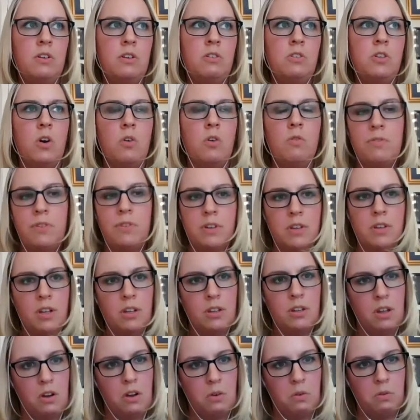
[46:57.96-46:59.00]
don't feel
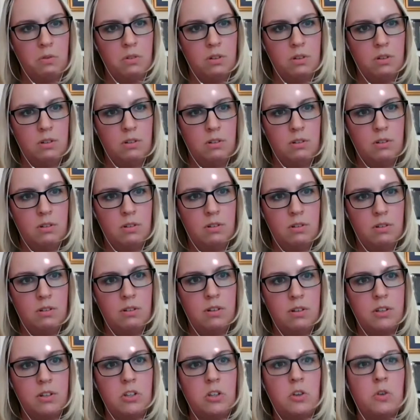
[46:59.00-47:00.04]
alone.
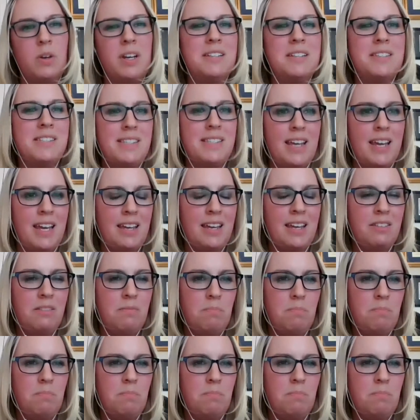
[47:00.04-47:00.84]
You can say